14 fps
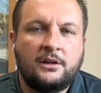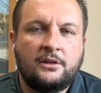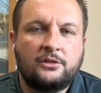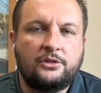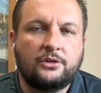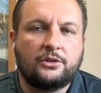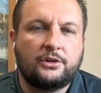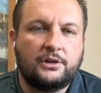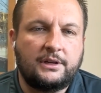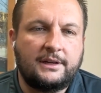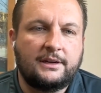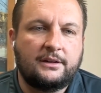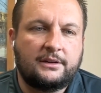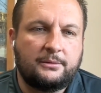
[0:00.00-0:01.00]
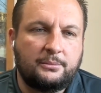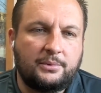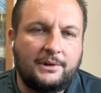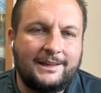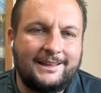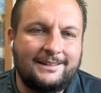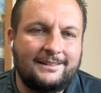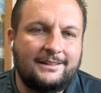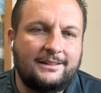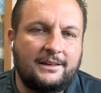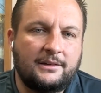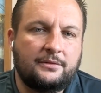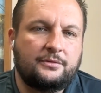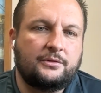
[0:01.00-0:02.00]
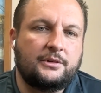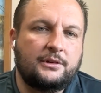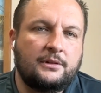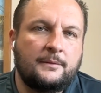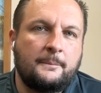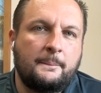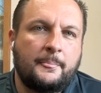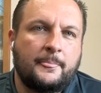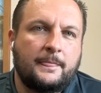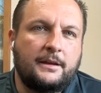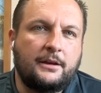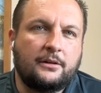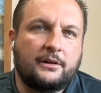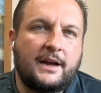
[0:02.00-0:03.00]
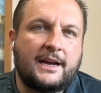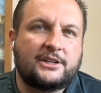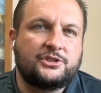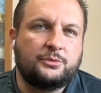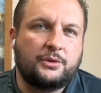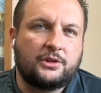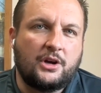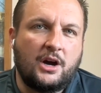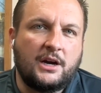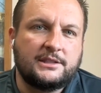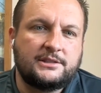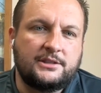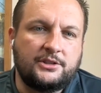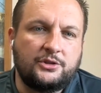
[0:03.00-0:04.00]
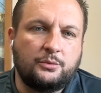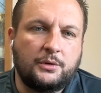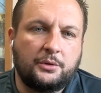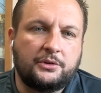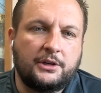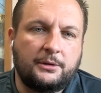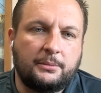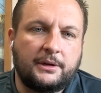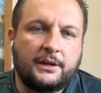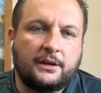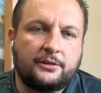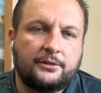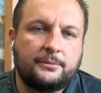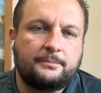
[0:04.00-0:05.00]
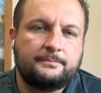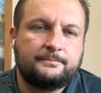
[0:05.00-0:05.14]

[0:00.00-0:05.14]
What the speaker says: you're going to get a completely different interaction with us than you will with anybody else.